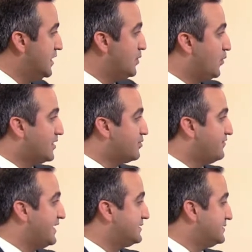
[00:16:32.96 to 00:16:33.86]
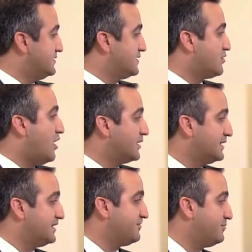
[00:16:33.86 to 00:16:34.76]
We want to prevent the
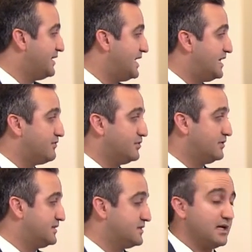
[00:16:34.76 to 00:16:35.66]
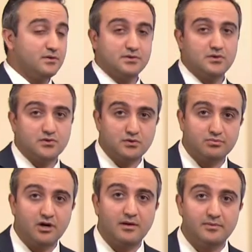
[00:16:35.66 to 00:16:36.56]
cognitive, behavioral, and psychosocial
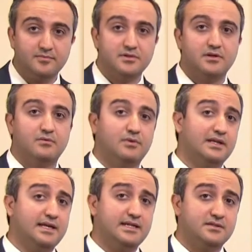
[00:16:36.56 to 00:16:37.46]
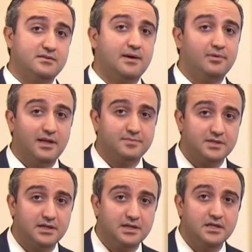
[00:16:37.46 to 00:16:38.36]
problems uh, related to
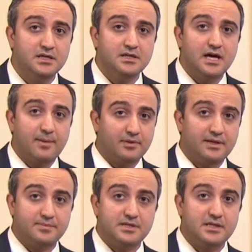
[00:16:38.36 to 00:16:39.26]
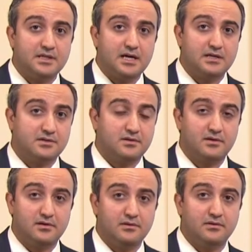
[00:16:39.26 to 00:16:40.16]
epilepsy. Epilepsy has
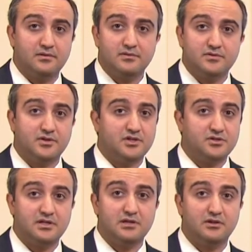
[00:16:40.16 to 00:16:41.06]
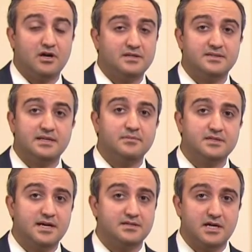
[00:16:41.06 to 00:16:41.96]
uh, traditionally a lot of
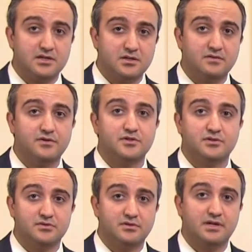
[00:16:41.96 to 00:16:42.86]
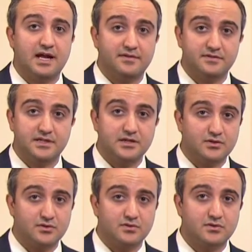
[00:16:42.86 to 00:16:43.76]
stigmatization for children that have
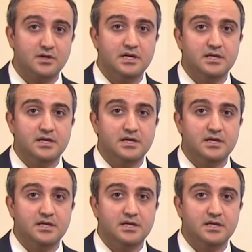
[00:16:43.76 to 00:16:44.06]
seizures.